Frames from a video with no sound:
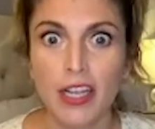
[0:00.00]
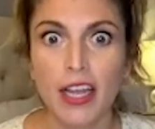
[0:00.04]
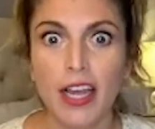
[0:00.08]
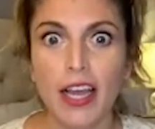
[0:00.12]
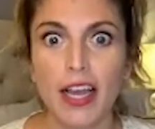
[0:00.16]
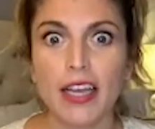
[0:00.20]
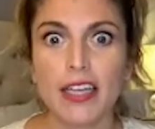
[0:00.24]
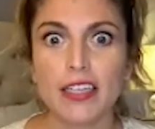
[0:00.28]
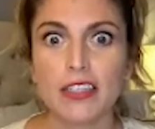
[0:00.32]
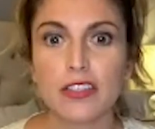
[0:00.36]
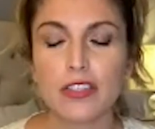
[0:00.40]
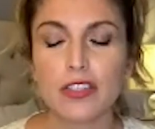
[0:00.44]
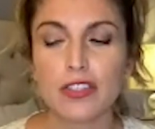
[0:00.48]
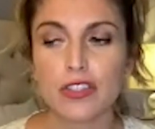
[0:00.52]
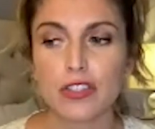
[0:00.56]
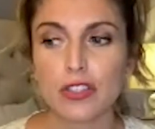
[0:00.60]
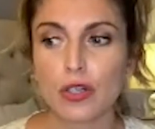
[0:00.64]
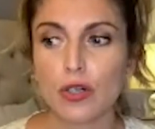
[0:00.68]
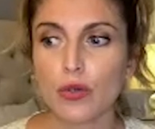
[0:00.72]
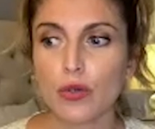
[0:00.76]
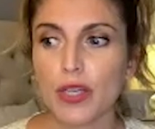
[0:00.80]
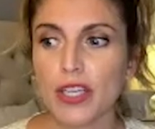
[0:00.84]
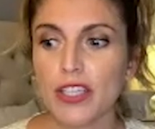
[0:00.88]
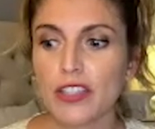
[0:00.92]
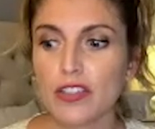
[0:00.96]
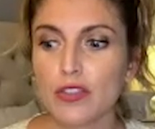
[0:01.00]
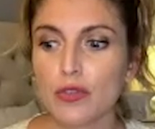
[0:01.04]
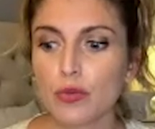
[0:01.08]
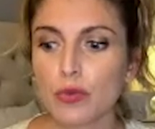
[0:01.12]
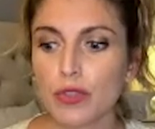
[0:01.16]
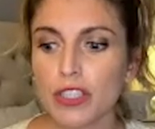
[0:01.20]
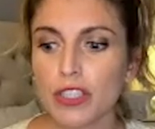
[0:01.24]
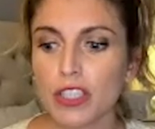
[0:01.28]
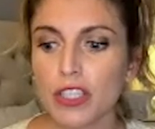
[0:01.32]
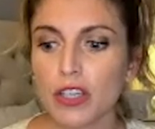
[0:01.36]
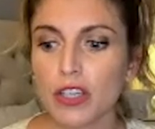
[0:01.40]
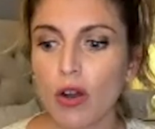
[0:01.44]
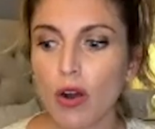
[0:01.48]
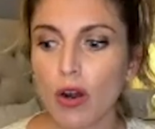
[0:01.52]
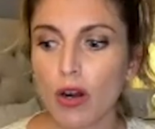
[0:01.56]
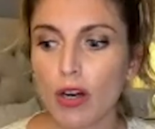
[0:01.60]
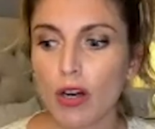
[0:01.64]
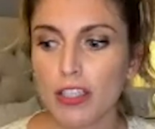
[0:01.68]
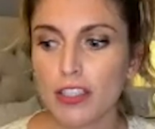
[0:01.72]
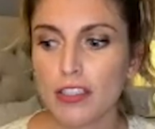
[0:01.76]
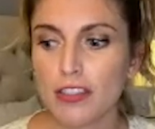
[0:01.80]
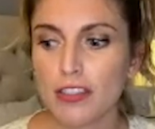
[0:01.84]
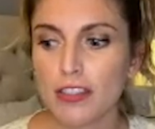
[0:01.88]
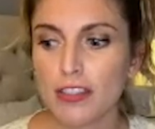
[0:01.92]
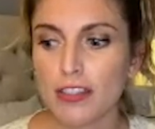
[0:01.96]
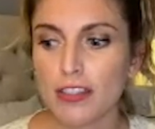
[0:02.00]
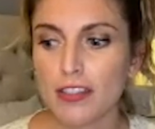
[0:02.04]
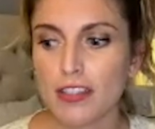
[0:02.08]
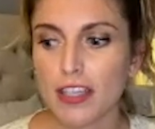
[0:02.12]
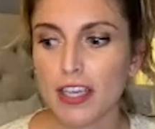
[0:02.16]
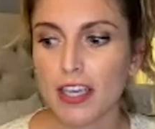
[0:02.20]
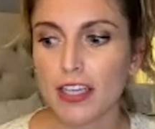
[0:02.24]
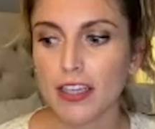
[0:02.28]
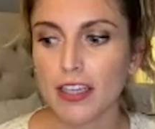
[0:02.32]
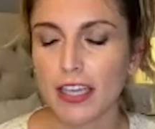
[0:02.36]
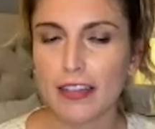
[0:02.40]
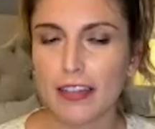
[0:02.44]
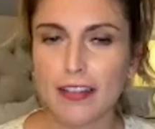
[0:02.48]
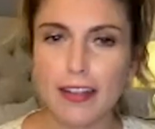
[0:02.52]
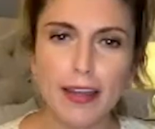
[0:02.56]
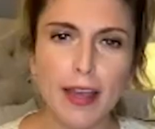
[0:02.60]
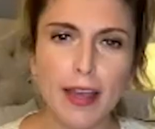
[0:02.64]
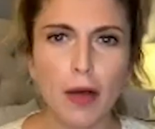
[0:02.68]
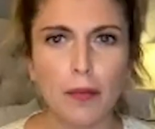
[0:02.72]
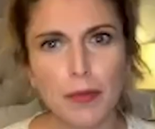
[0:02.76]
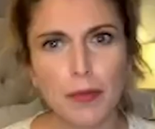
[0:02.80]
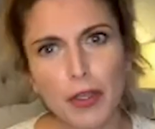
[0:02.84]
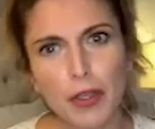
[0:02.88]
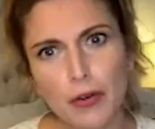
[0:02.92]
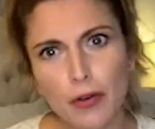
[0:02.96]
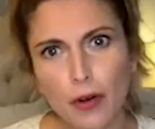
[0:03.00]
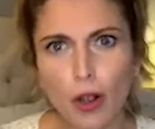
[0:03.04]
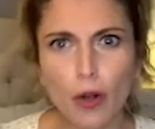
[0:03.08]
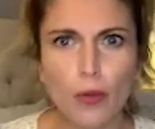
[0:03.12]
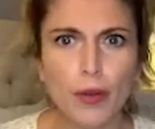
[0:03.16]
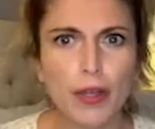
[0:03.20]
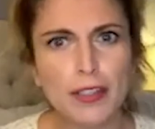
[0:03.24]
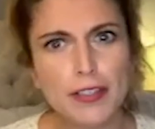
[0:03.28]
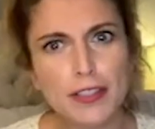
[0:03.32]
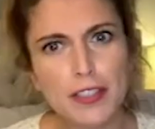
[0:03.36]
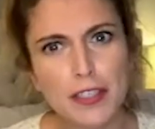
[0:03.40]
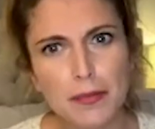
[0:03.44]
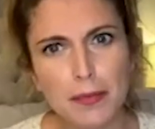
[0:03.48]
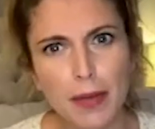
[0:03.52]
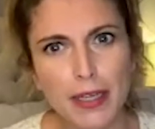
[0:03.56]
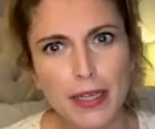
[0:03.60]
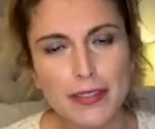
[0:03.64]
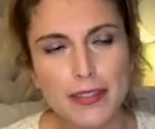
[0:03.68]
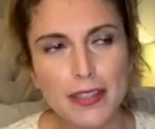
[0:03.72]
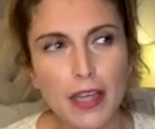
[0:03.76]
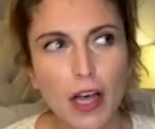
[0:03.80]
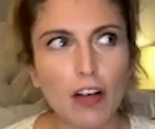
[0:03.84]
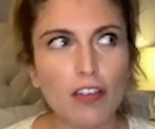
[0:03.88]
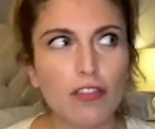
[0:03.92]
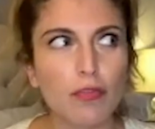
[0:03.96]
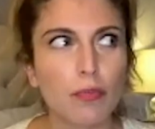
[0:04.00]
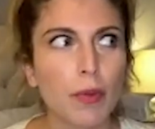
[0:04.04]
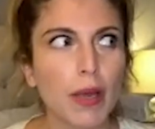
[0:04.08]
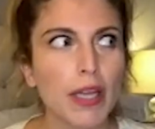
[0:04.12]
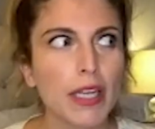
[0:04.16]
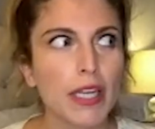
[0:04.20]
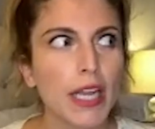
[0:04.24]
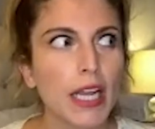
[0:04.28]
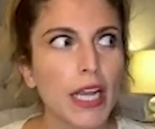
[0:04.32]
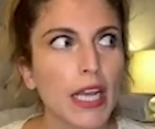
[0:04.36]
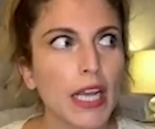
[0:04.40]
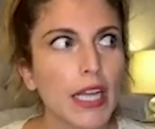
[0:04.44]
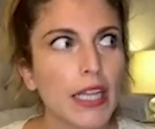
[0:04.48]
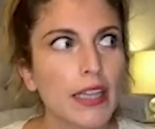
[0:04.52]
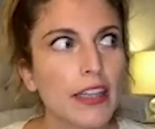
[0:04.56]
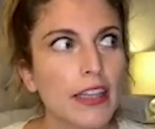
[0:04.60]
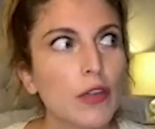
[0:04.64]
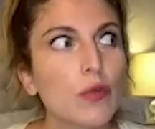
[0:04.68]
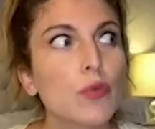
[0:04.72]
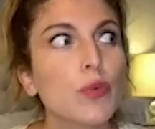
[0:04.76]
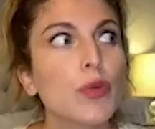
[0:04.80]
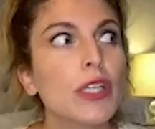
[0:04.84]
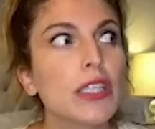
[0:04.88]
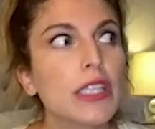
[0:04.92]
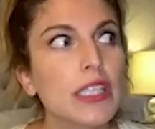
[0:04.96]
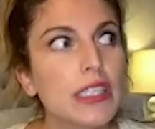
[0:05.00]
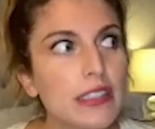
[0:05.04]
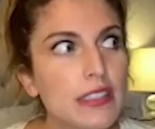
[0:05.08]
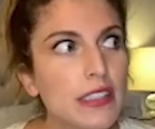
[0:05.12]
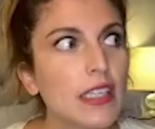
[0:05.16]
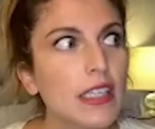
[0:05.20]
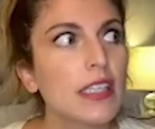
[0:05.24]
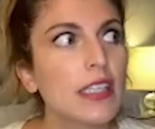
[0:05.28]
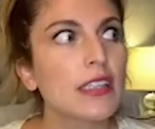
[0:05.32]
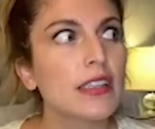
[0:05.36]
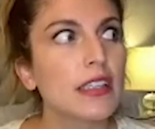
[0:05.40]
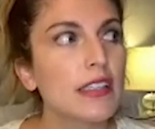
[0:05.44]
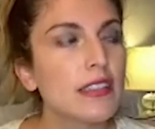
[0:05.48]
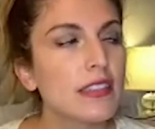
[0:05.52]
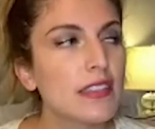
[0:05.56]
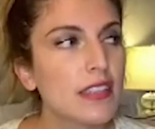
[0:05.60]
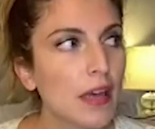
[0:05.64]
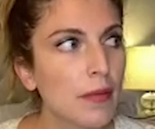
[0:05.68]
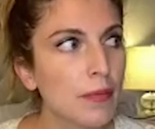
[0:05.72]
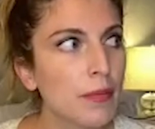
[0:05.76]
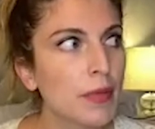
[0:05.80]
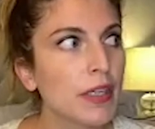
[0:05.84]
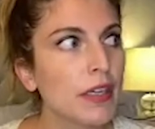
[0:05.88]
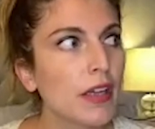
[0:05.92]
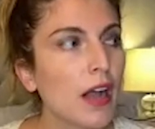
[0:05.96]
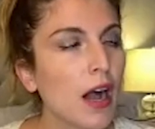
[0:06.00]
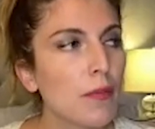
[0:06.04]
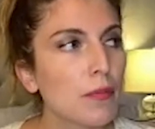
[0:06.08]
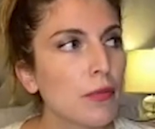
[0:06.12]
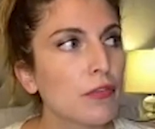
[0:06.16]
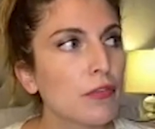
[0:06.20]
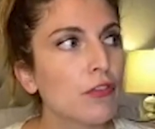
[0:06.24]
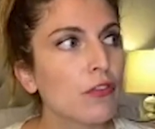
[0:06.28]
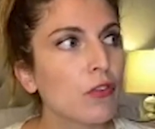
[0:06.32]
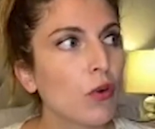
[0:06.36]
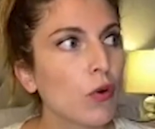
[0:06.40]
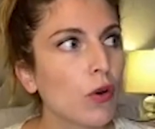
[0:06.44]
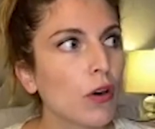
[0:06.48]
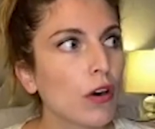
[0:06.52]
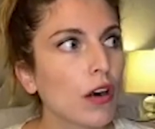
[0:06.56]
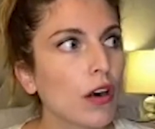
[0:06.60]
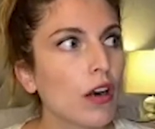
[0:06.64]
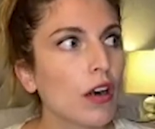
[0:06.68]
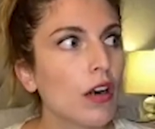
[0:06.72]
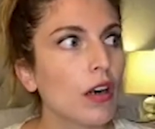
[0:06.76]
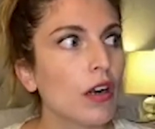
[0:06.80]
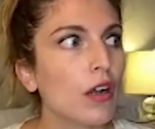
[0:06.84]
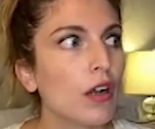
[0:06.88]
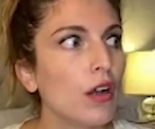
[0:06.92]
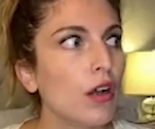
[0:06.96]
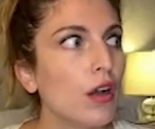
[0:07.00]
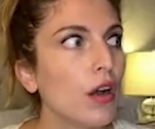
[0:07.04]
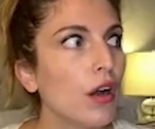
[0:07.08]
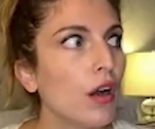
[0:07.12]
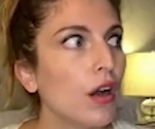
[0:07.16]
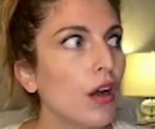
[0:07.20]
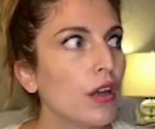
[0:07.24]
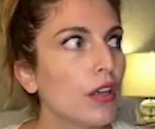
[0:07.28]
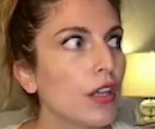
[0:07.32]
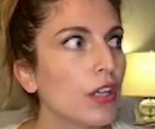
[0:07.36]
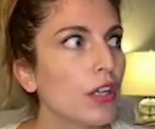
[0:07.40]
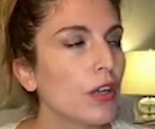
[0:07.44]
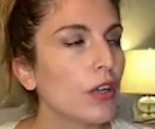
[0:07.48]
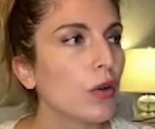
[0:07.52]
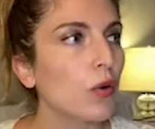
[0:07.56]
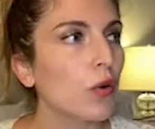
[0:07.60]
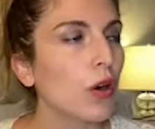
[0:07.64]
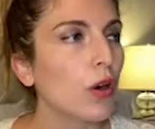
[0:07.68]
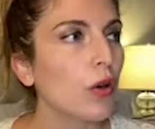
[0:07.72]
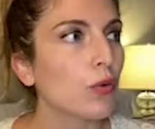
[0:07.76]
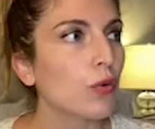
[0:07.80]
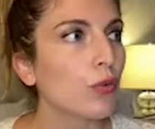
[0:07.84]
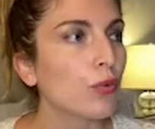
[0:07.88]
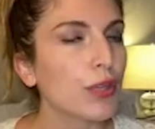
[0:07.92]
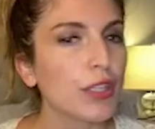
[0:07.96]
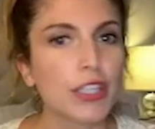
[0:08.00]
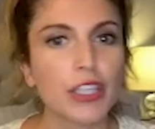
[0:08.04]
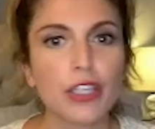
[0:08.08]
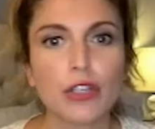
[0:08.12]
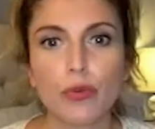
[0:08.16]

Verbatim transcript: And so it's really hard to say like, they helped me grow into myself, but they really did. And they set me up for, you know, a really